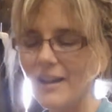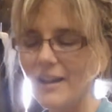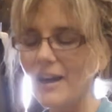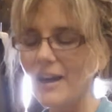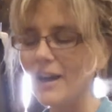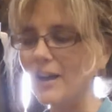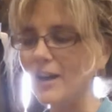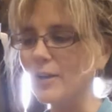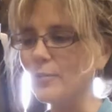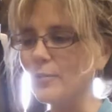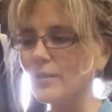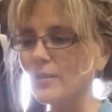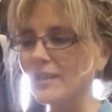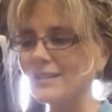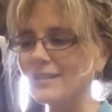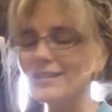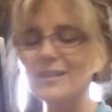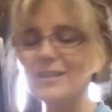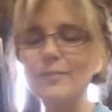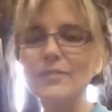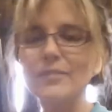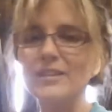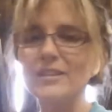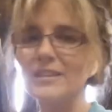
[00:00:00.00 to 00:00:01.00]

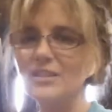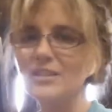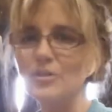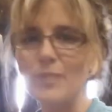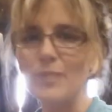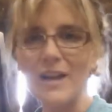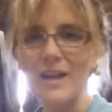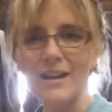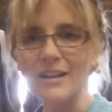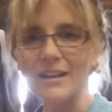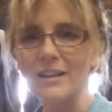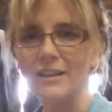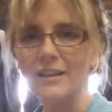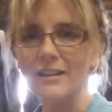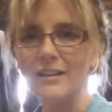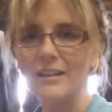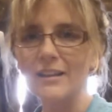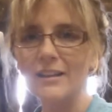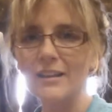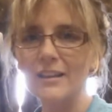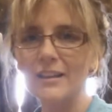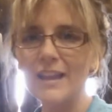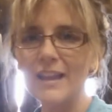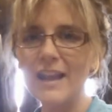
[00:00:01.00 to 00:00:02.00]
It's something that your body
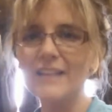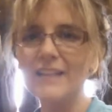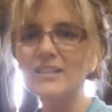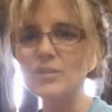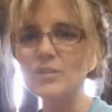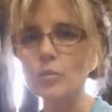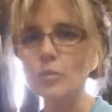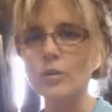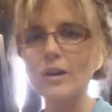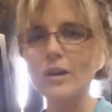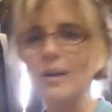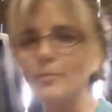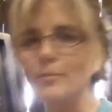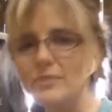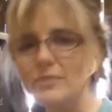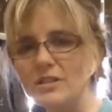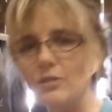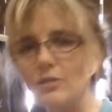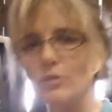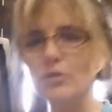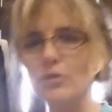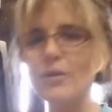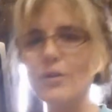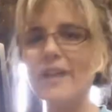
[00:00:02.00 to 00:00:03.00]
has to work up
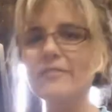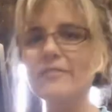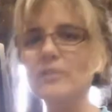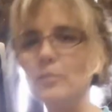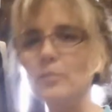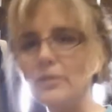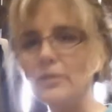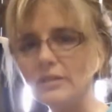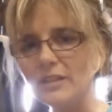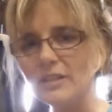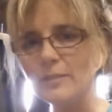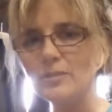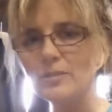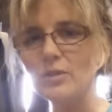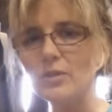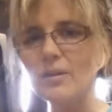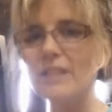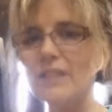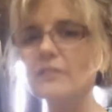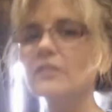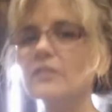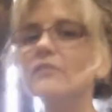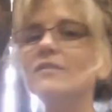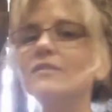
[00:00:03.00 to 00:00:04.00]
to. You have to build up to
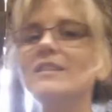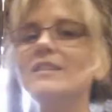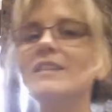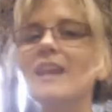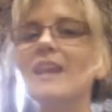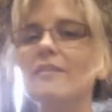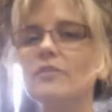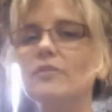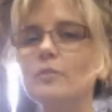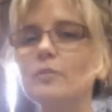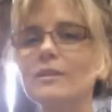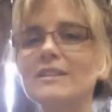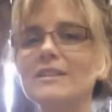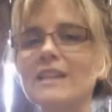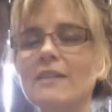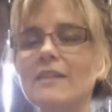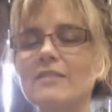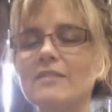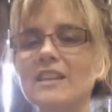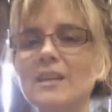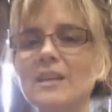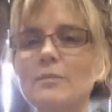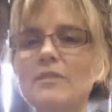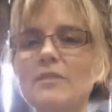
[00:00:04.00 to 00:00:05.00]
it. If you've never worked
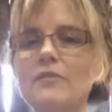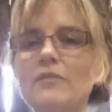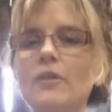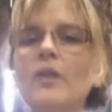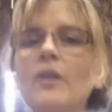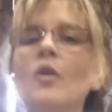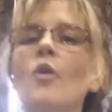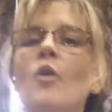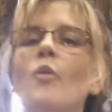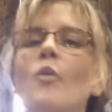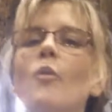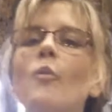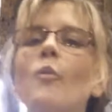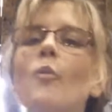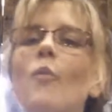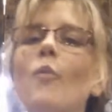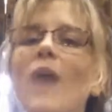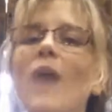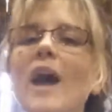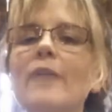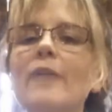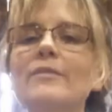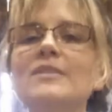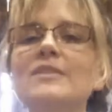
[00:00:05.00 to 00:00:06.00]
out in heat before,
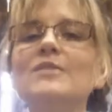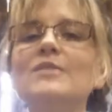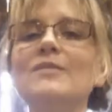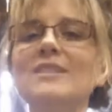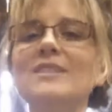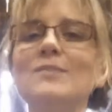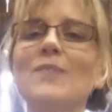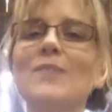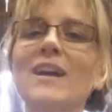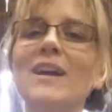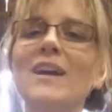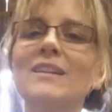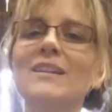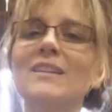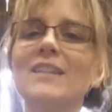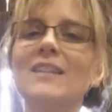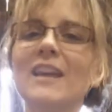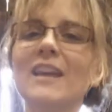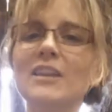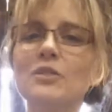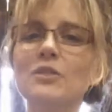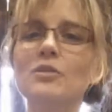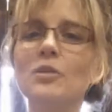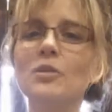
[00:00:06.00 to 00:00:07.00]
why would you expect
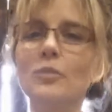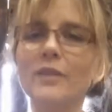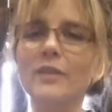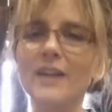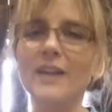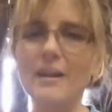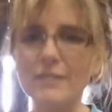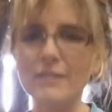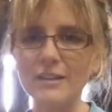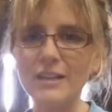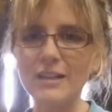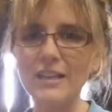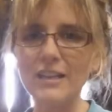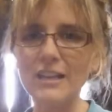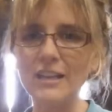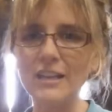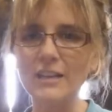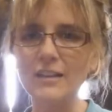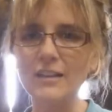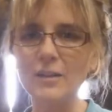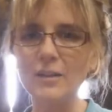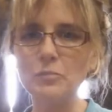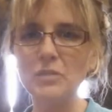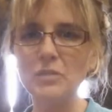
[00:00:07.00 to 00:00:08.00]
that you could work out in
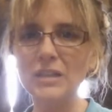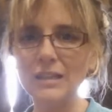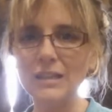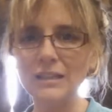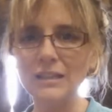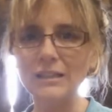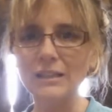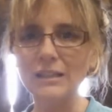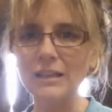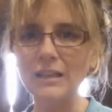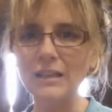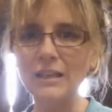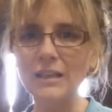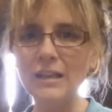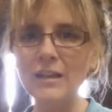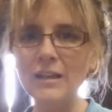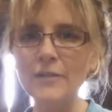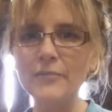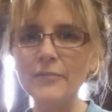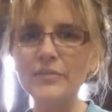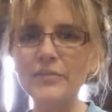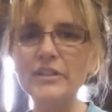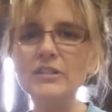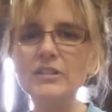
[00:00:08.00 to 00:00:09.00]
heat immediately?
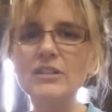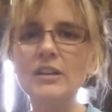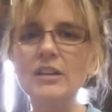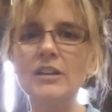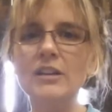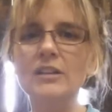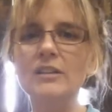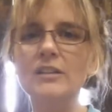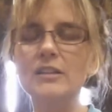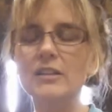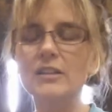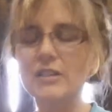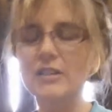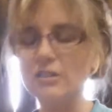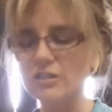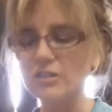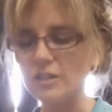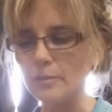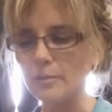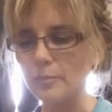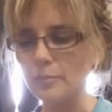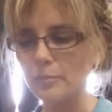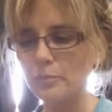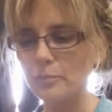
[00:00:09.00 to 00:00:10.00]
There's a
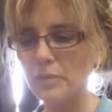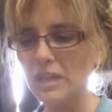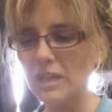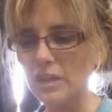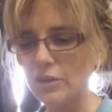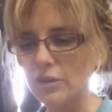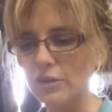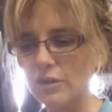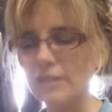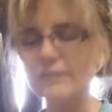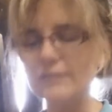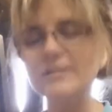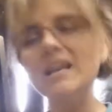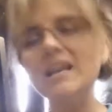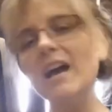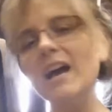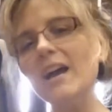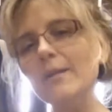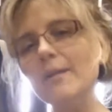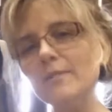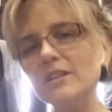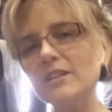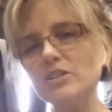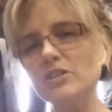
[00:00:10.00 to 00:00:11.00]
period of
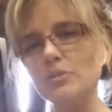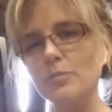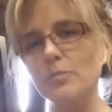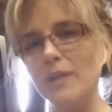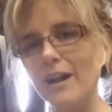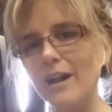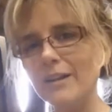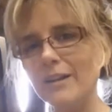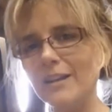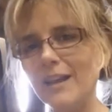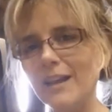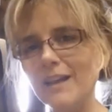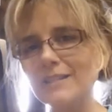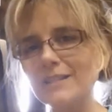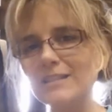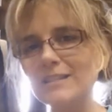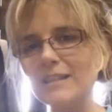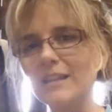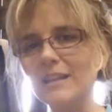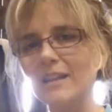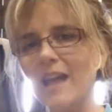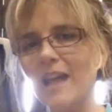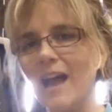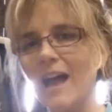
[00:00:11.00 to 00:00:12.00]
time that your body has
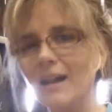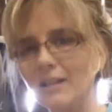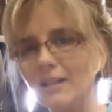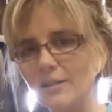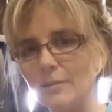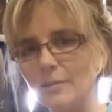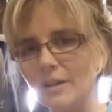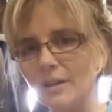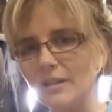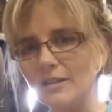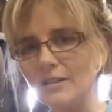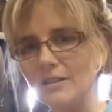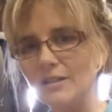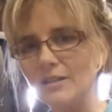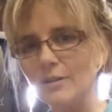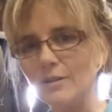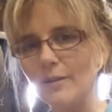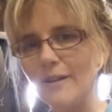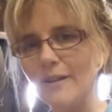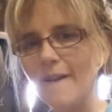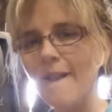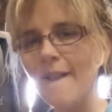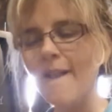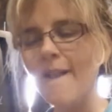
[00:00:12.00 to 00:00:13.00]
to get acclimated to
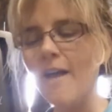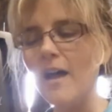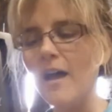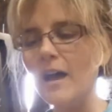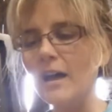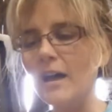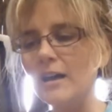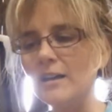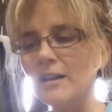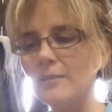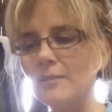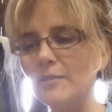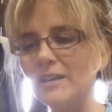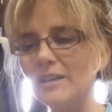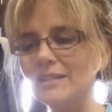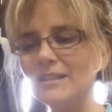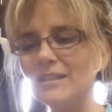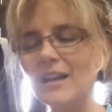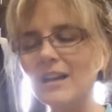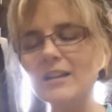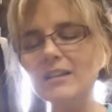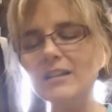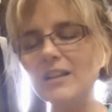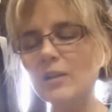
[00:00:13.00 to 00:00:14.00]
it.
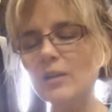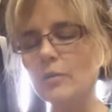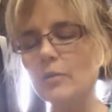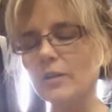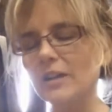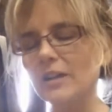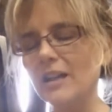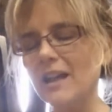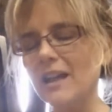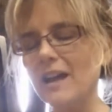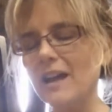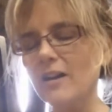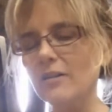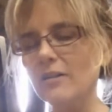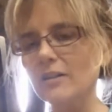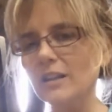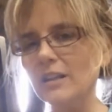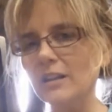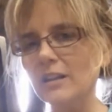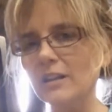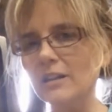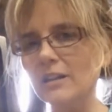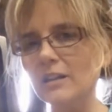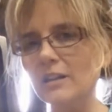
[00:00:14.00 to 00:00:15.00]
It's kind of like working
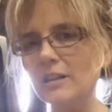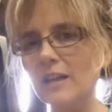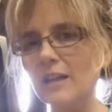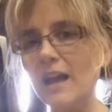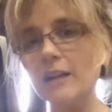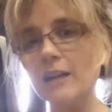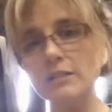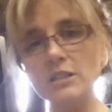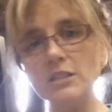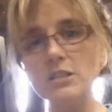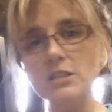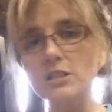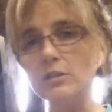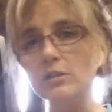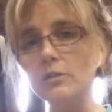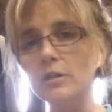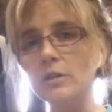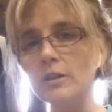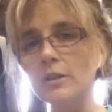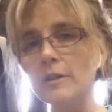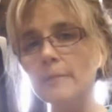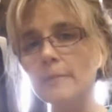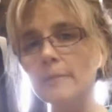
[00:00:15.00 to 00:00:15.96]
out in altitude,